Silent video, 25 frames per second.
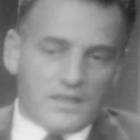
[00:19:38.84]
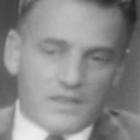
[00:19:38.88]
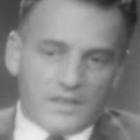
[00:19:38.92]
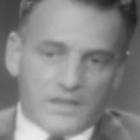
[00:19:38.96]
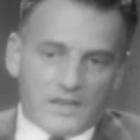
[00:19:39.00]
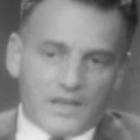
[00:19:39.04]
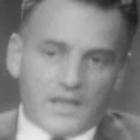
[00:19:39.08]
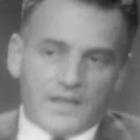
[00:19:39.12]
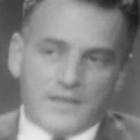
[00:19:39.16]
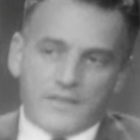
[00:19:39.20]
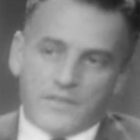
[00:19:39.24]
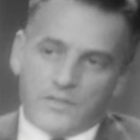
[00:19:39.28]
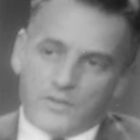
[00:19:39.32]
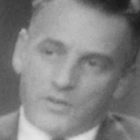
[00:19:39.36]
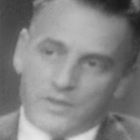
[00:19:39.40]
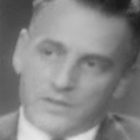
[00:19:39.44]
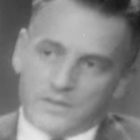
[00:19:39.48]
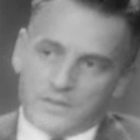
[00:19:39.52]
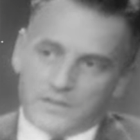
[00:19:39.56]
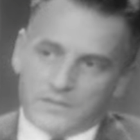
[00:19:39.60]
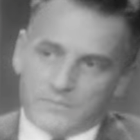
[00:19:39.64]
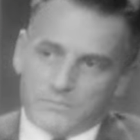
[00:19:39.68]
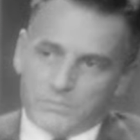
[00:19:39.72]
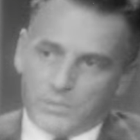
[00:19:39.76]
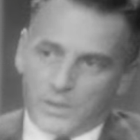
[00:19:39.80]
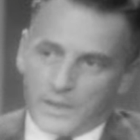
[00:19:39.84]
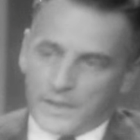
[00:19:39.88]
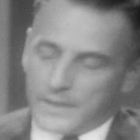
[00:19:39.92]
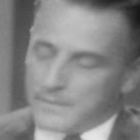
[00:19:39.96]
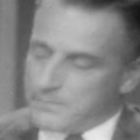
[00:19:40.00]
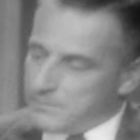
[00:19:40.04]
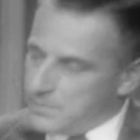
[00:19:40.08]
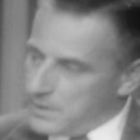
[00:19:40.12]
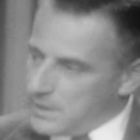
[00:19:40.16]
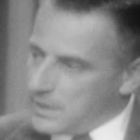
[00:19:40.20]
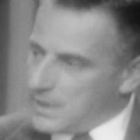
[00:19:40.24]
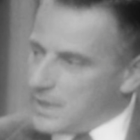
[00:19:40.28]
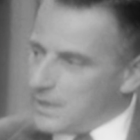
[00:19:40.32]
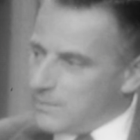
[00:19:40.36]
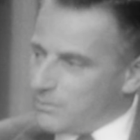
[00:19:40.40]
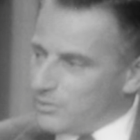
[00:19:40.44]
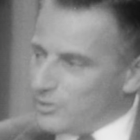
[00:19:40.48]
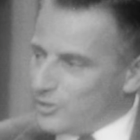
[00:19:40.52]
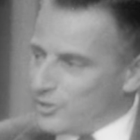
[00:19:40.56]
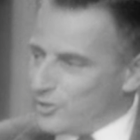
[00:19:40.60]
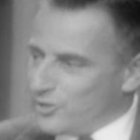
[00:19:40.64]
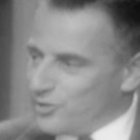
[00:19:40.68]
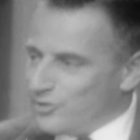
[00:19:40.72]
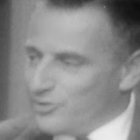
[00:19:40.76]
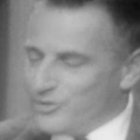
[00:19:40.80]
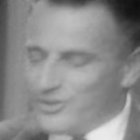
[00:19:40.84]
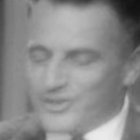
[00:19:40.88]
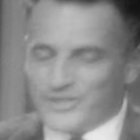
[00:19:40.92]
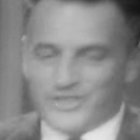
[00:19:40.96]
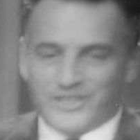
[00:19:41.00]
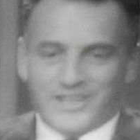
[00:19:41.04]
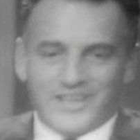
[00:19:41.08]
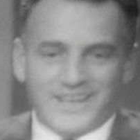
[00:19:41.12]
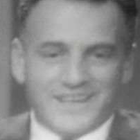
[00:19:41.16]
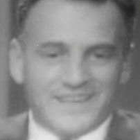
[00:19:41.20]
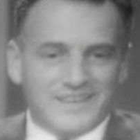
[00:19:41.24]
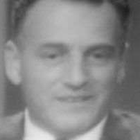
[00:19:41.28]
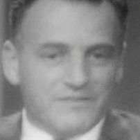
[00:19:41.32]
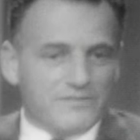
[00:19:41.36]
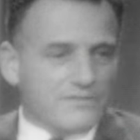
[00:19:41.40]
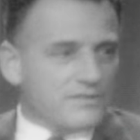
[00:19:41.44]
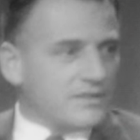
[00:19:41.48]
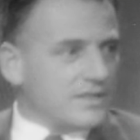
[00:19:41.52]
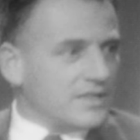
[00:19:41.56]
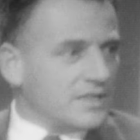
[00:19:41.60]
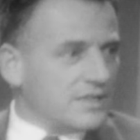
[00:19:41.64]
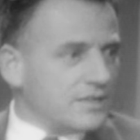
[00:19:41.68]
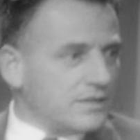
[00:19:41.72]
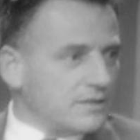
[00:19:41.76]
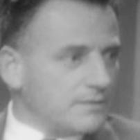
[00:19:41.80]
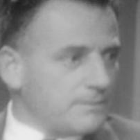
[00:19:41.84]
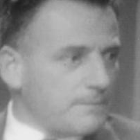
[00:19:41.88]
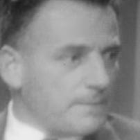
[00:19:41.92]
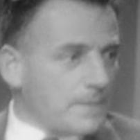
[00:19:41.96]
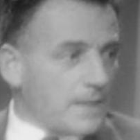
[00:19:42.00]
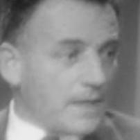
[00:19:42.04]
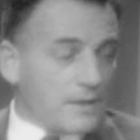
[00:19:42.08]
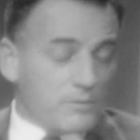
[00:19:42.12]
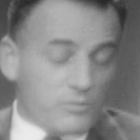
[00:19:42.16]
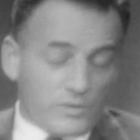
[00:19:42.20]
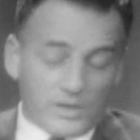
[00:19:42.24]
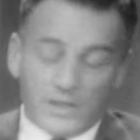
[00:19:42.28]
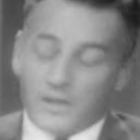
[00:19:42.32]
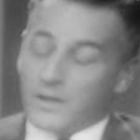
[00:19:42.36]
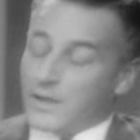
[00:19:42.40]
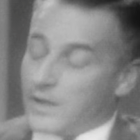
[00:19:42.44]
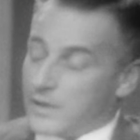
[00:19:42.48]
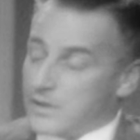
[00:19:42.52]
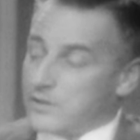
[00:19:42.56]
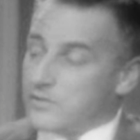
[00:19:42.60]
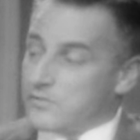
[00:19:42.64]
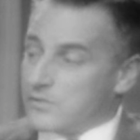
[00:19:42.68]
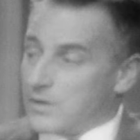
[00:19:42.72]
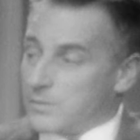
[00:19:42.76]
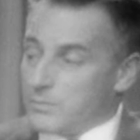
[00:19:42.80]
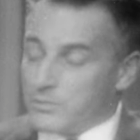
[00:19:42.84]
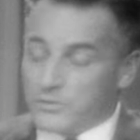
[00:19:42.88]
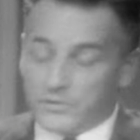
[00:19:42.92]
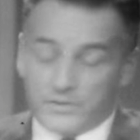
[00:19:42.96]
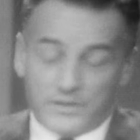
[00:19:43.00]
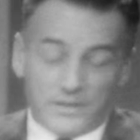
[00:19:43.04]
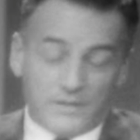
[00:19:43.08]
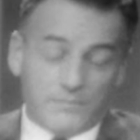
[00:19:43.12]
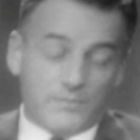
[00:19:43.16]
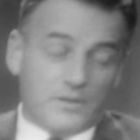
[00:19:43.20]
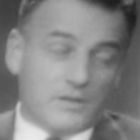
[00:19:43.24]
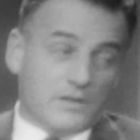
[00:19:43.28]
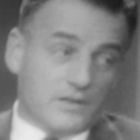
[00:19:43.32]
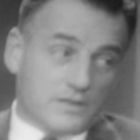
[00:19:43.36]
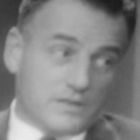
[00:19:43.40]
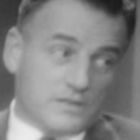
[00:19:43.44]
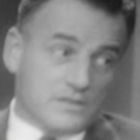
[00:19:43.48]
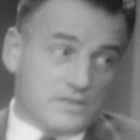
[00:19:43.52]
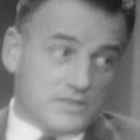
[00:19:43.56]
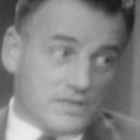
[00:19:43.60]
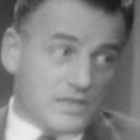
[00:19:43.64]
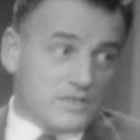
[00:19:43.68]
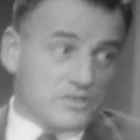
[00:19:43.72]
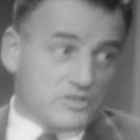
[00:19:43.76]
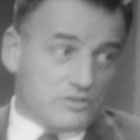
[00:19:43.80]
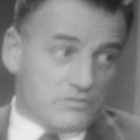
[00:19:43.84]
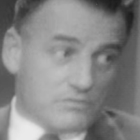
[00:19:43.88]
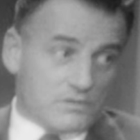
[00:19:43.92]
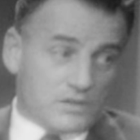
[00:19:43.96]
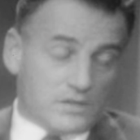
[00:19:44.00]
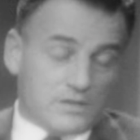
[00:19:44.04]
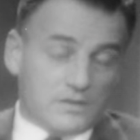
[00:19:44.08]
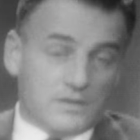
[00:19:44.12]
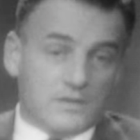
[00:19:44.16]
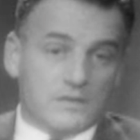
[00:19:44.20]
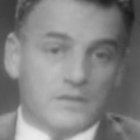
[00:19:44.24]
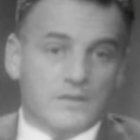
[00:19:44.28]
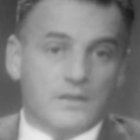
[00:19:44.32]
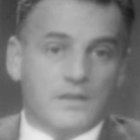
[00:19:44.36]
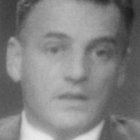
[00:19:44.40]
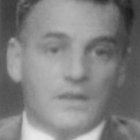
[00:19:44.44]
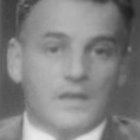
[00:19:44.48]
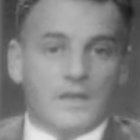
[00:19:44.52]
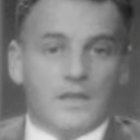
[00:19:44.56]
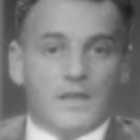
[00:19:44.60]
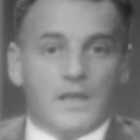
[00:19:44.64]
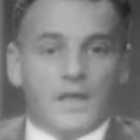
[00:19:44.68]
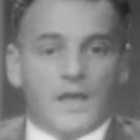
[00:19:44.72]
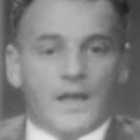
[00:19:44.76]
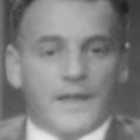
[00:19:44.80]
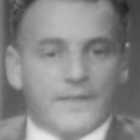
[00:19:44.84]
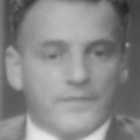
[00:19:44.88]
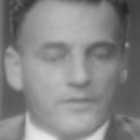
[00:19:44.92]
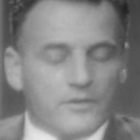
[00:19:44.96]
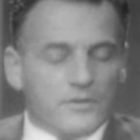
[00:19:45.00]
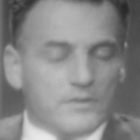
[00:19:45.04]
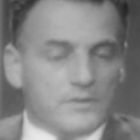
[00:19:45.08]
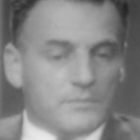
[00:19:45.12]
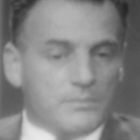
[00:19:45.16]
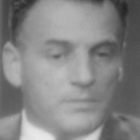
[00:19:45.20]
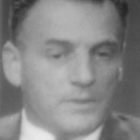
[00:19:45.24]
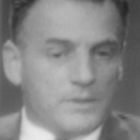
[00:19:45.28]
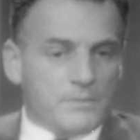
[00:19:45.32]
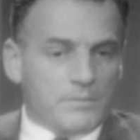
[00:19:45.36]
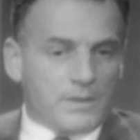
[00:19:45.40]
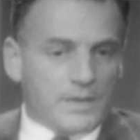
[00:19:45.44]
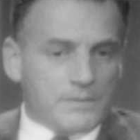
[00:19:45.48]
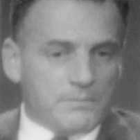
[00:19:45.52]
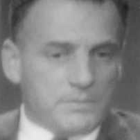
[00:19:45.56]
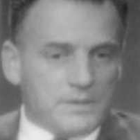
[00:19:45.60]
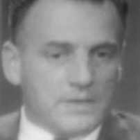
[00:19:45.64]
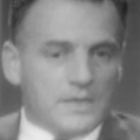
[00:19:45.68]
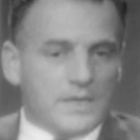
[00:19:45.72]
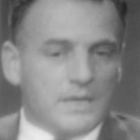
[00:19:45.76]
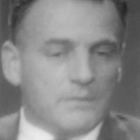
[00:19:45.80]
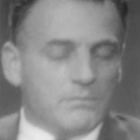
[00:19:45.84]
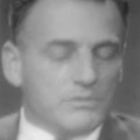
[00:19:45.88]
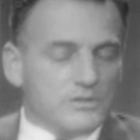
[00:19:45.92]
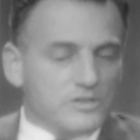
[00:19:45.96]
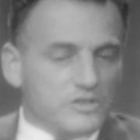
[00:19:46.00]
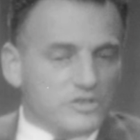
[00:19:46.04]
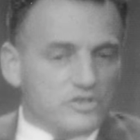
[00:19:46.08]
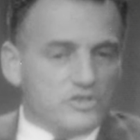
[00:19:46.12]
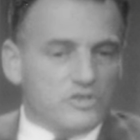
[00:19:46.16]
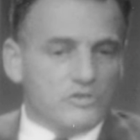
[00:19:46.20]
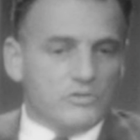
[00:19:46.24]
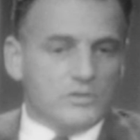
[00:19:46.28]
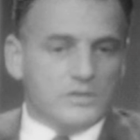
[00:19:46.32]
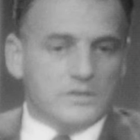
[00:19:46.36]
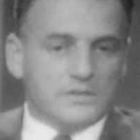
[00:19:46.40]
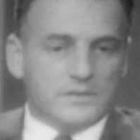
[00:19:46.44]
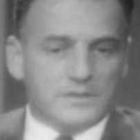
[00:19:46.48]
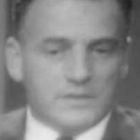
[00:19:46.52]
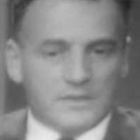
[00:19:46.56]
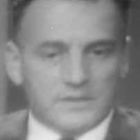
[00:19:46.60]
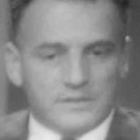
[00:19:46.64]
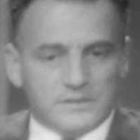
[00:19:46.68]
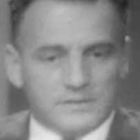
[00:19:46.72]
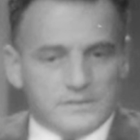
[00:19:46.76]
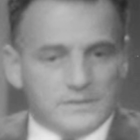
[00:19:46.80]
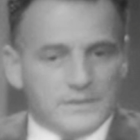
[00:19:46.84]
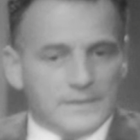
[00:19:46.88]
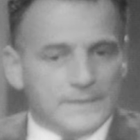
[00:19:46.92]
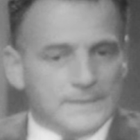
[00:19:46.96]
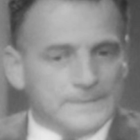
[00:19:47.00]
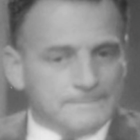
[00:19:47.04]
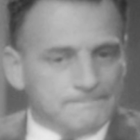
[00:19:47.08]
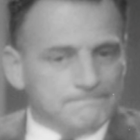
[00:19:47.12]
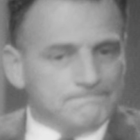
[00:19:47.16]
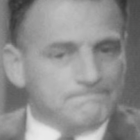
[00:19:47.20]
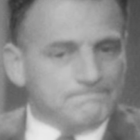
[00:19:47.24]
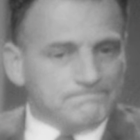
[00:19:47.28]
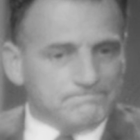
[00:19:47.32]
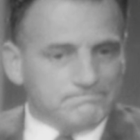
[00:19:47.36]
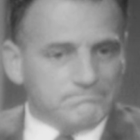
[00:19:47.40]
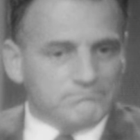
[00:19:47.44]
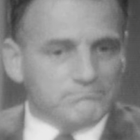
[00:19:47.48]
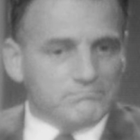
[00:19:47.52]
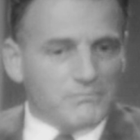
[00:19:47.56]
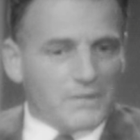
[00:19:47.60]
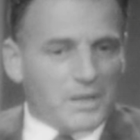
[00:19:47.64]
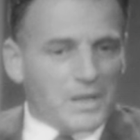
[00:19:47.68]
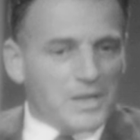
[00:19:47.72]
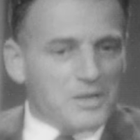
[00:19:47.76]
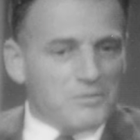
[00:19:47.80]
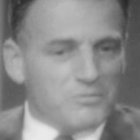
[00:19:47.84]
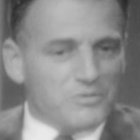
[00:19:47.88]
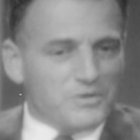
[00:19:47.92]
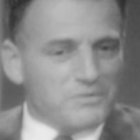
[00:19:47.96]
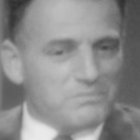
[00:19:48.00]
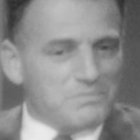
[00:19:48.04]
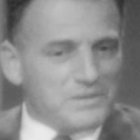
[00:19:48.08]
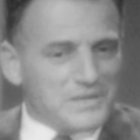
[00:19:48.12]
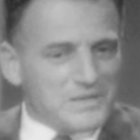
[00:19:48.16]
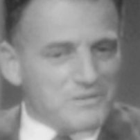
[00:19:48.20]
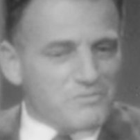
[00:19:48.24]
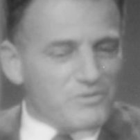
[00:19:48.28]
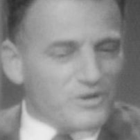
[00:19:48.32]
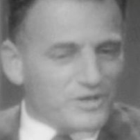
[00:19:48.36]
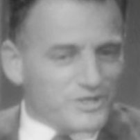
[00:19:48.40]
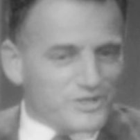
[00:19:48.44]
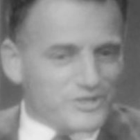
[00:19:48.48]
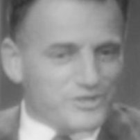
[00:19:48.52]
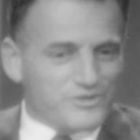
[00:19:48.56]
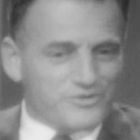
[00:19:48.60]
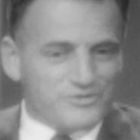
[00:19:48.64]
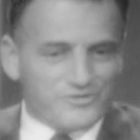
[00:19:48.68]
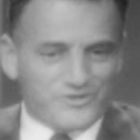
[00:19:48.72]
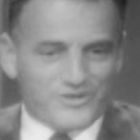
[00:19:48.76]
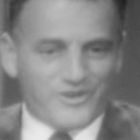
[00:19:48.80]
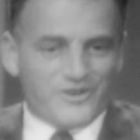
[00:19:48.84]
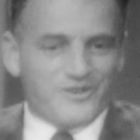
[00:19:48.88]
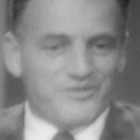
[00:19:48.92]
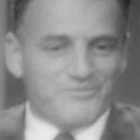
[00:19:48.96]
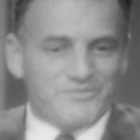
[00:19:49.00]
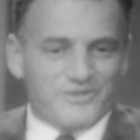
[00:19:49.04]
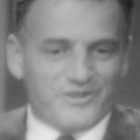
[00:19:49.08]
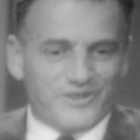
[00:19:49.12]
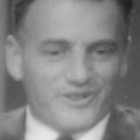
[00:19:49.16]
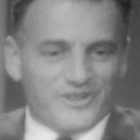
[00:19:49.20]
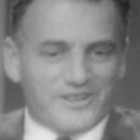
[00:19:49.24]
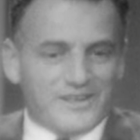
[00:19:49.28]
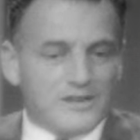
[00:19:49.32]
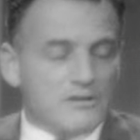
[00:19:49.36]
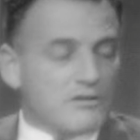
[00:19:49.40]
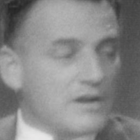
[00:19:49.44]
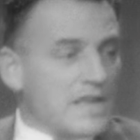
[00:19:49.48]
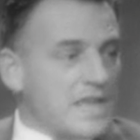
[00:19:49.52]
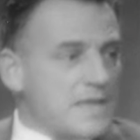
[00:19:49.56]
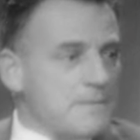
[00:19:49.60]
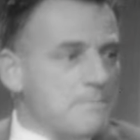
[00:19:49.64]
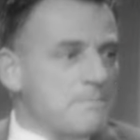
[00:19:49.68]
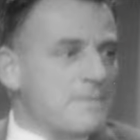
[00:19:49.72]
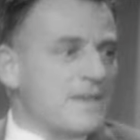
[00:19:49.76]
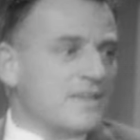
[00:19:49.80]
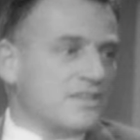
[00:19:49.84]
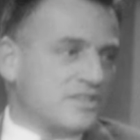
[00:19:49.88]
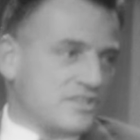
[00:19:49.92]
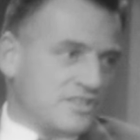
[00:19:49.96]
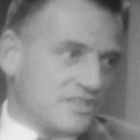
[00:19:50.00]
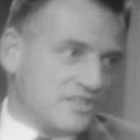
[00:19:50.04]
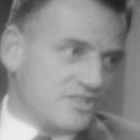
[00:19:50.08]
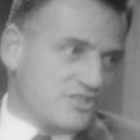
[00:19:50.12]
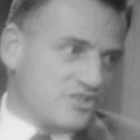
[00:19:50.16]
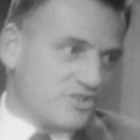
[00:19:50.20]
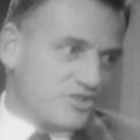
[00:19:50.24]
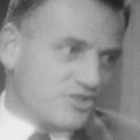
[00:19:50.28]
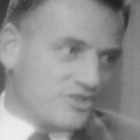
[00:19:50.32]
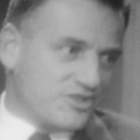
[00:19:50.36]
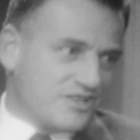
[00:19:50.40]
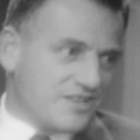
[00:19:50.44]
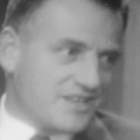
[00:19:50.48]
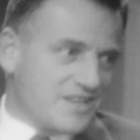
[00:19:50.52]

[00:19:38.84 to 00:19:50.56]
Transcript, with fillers: that I thought that by being able to do this kind of thing, and we had a lot of trouble with the American censor on it. Mm-hmm. I thought that by being able to do it, that it would be what you termed earlier a message.